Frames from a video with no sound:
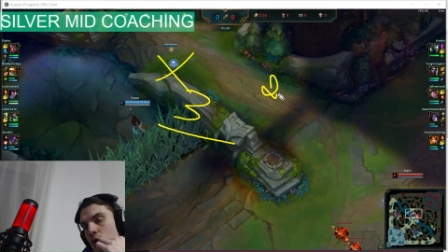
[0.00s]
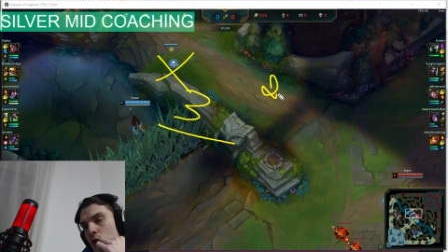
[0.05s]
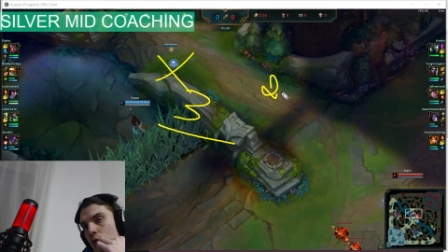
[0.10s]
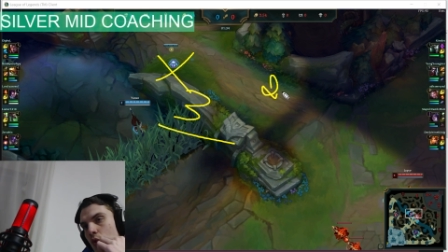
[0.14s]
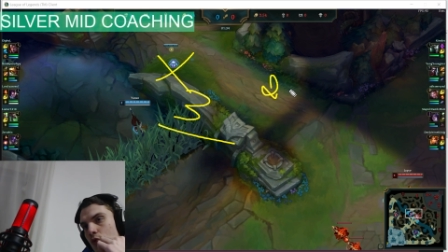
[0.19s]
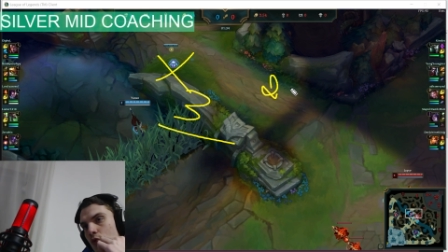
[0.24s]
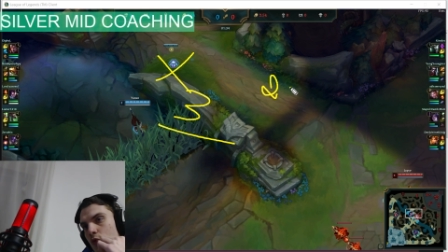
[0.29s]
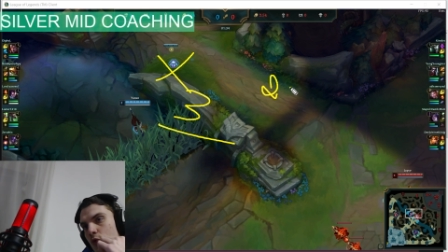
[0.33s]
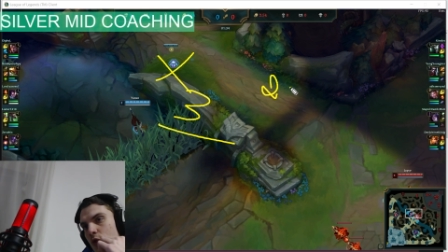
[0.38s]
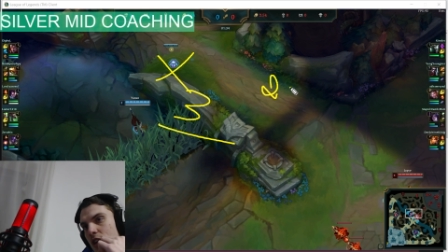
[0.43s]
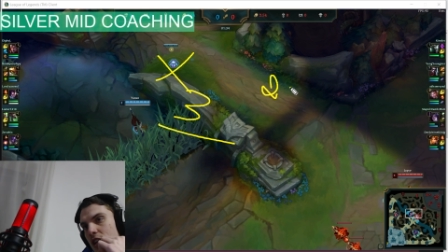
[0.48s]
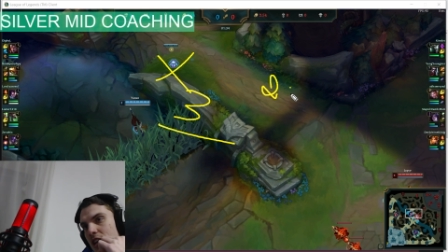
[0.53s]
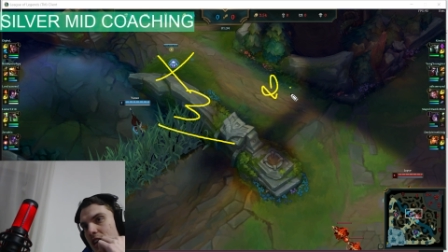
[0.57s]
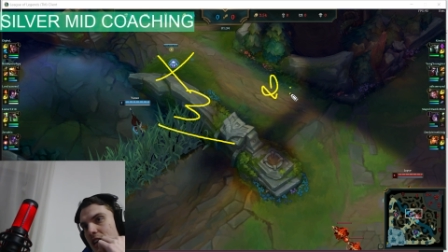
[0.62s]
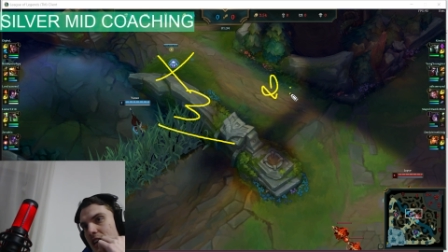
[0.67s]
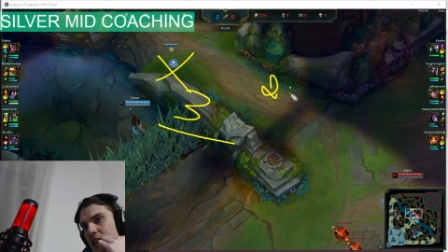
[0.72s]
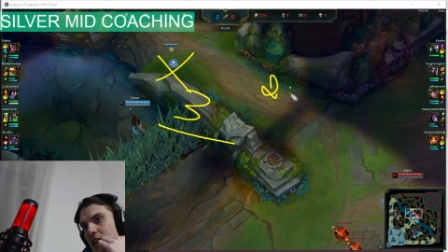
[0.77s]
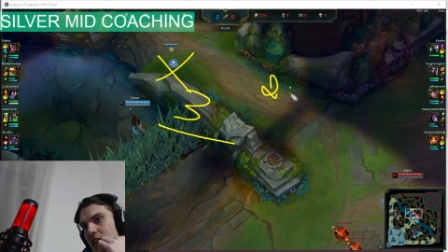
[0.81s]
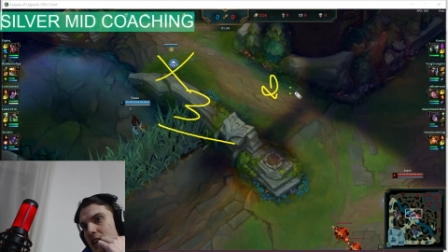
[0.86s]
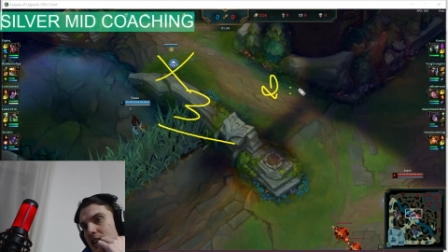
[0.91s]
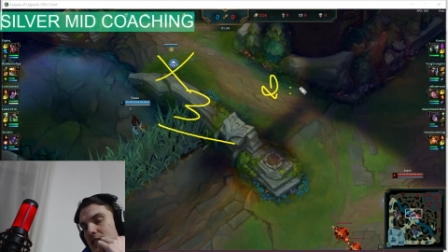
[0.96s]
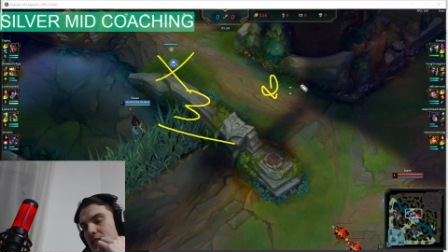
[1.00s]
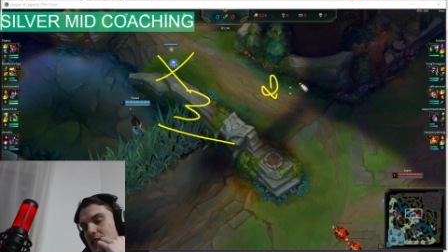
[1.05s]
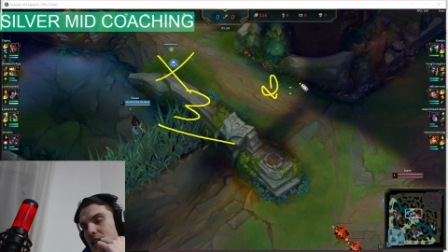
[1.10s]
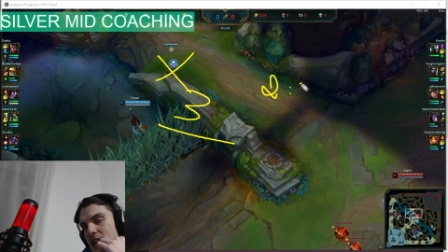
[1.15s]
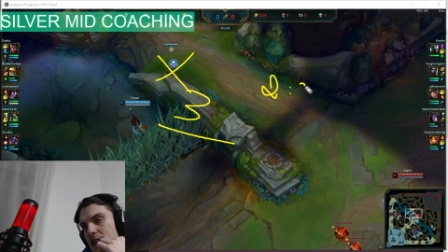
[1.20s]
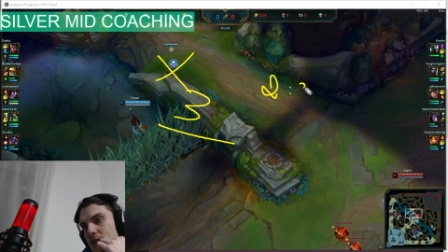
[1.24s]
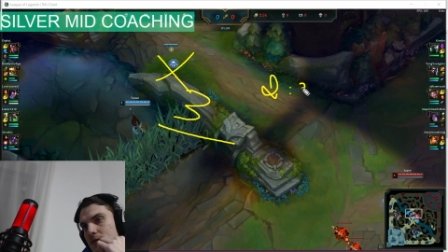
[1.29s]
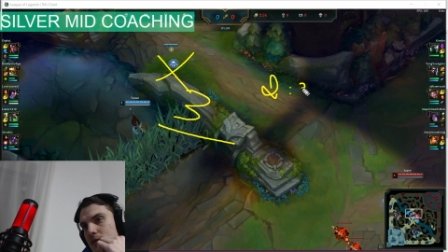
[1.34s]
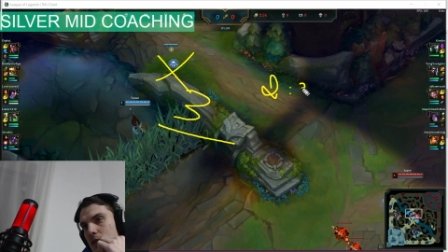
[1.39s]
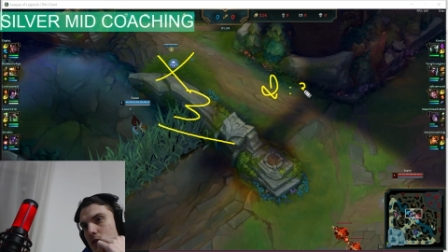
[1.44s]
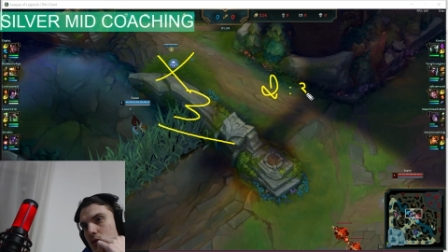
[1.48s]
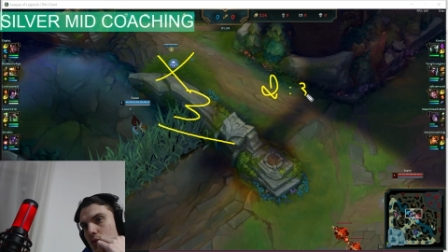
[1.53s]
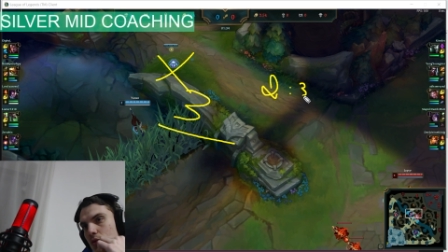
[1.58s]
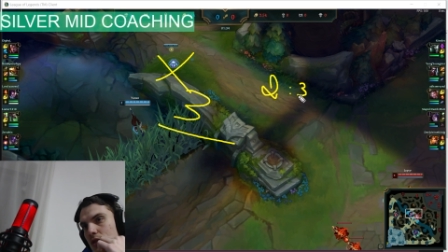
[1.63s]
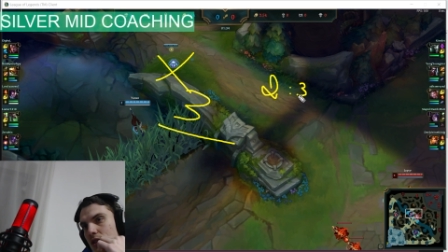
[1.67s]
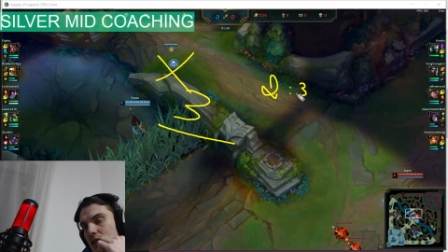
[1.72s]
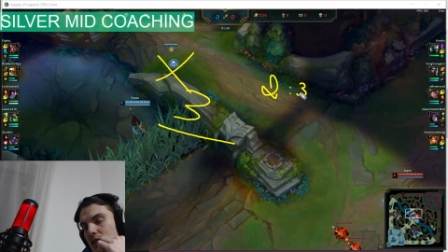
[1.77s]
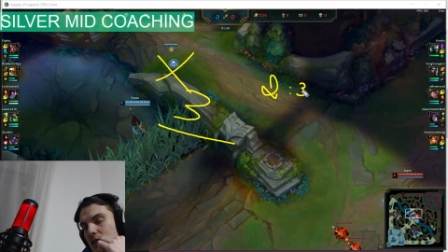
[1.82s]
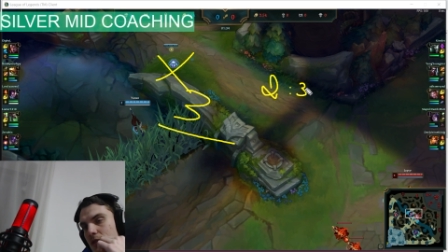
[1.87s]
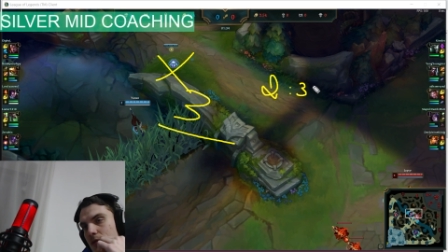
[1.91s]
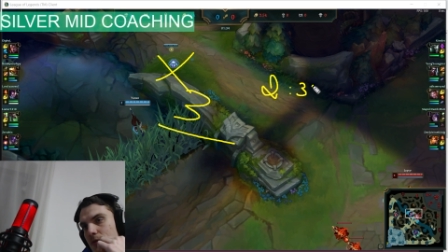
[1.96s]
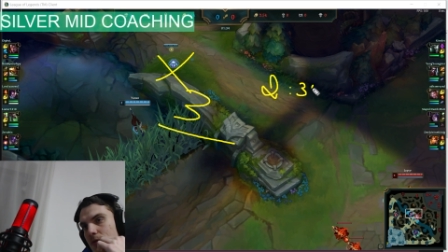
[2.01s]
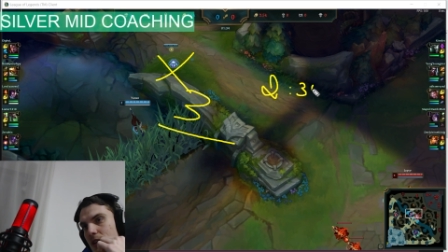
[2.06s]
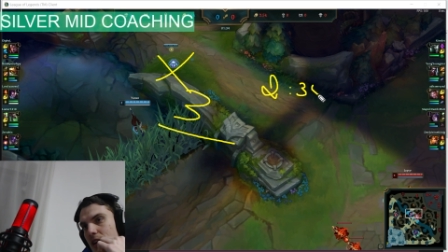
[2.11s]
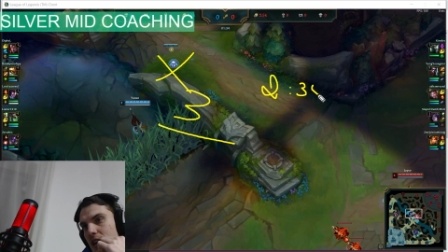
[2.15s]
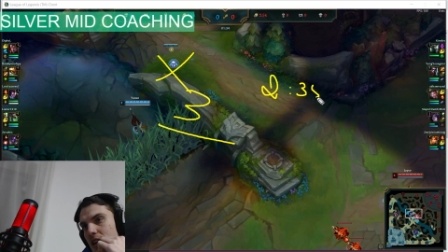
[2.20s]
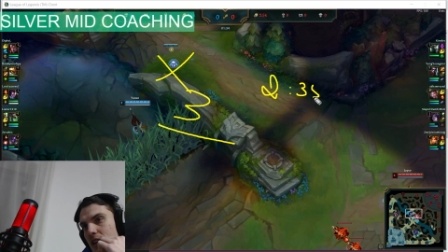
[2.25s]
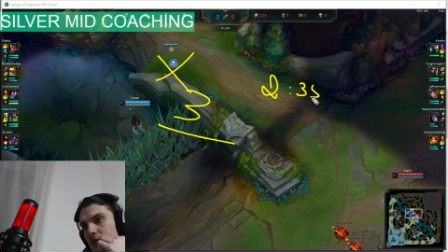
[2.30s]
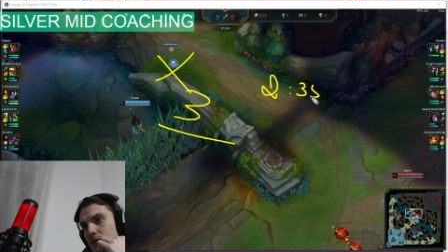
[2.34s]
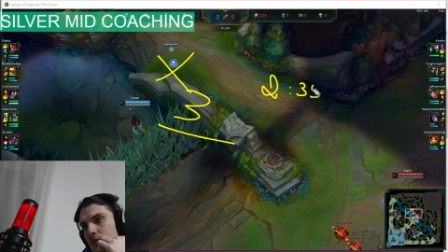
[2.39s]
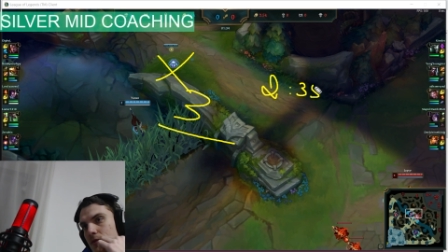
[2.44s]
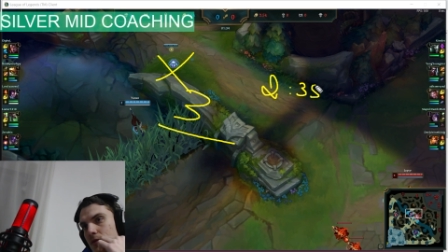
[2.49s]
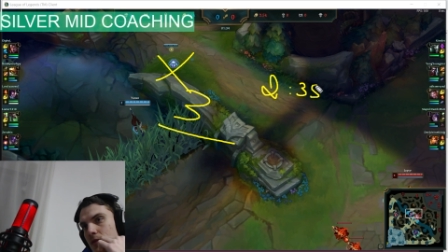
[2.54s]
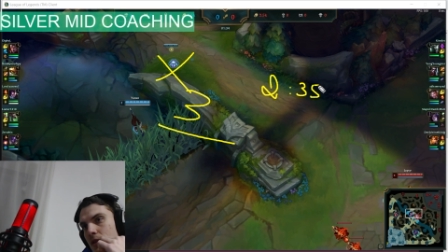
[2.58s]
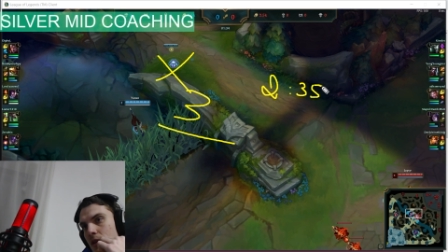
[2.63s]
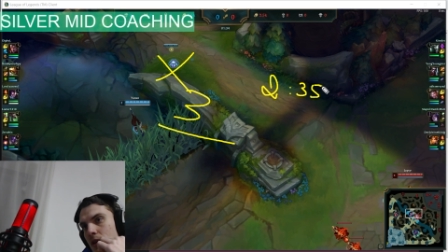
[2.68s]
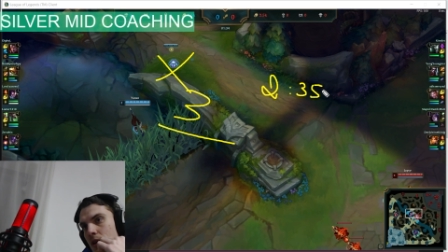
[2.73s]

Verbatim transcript: you very crazy after 235.